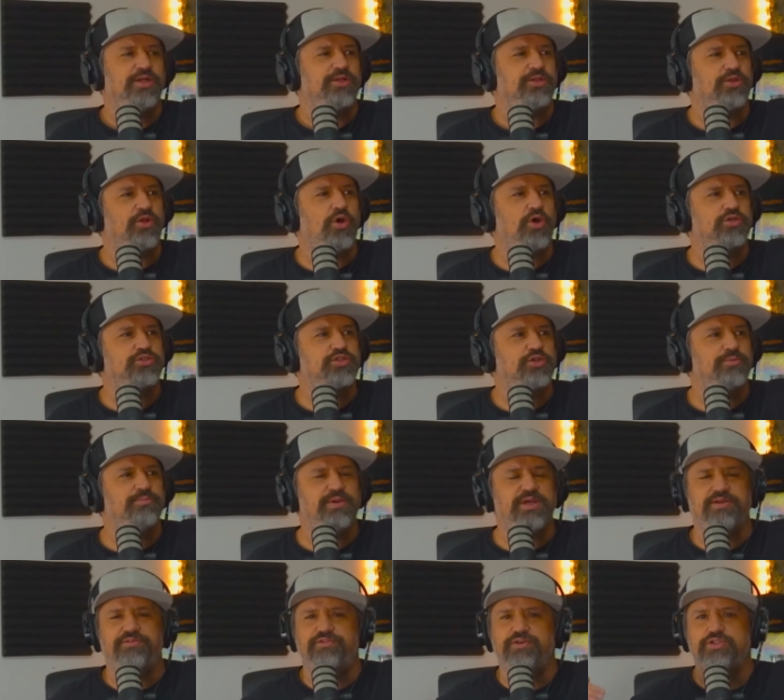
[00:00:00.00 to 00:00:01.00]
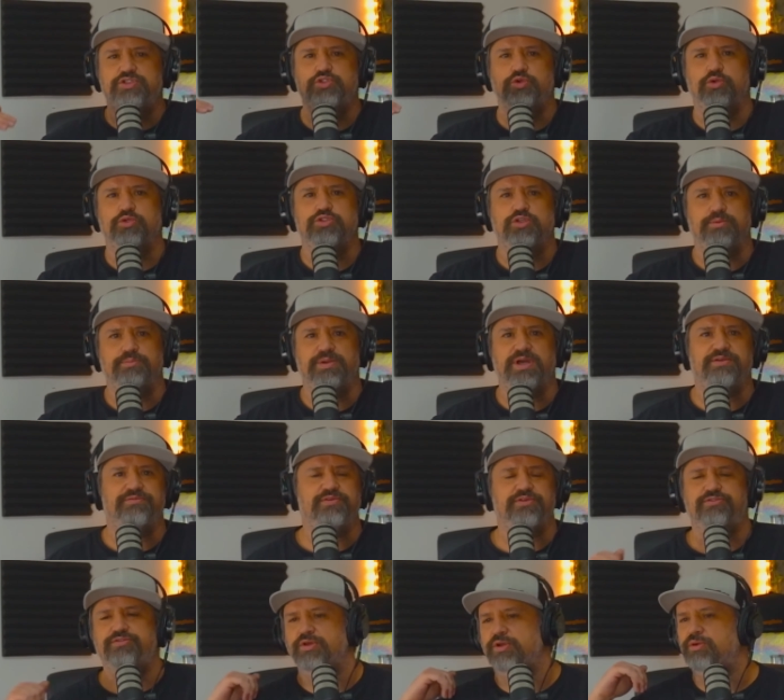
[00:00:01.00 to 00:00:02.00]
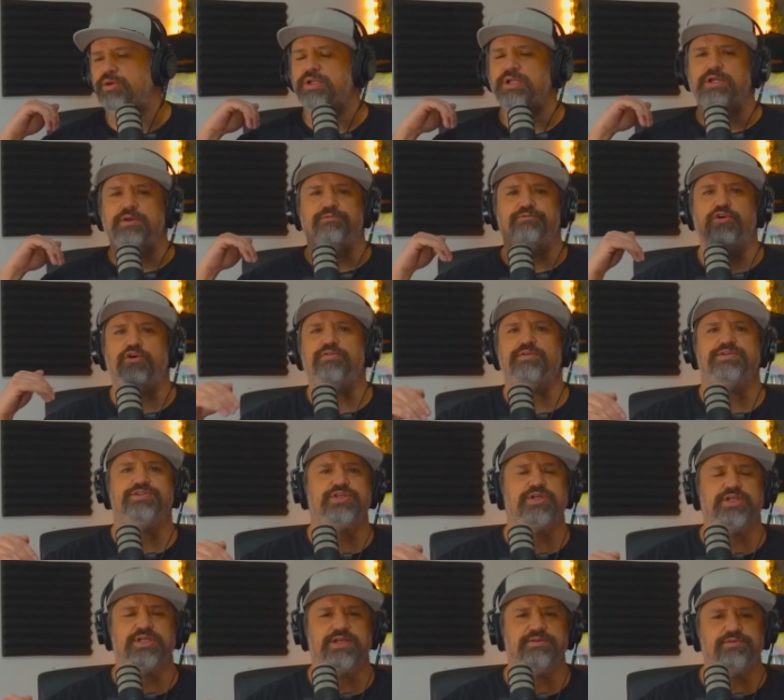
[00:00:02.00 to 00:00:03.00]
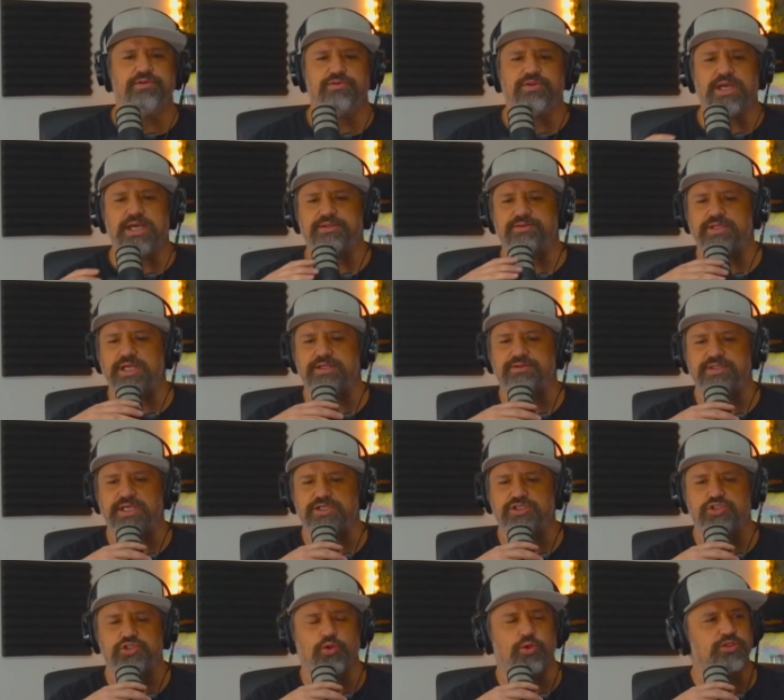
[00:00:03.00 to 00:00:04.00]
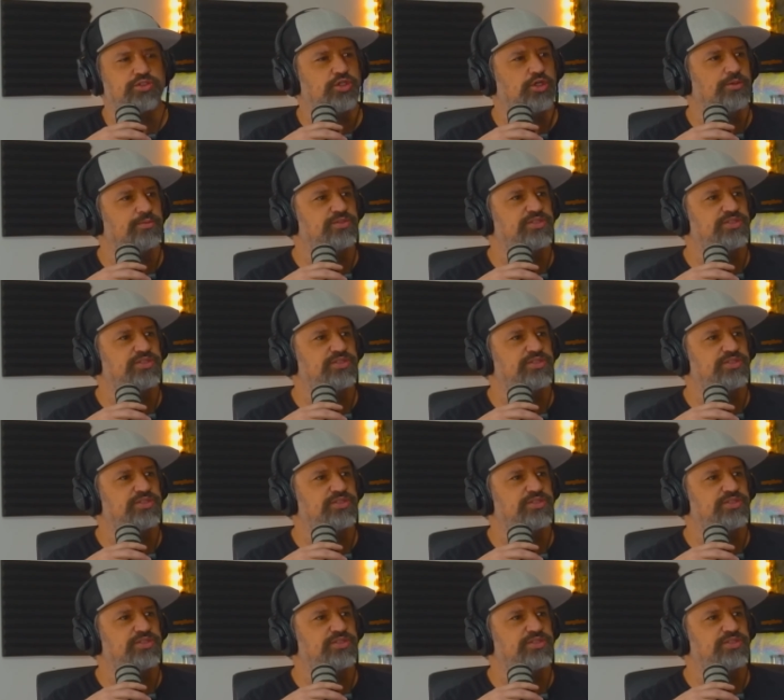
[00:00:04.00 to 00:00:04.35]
long-term benefit, short-term benefit. So Fulvic's going to give you that short-term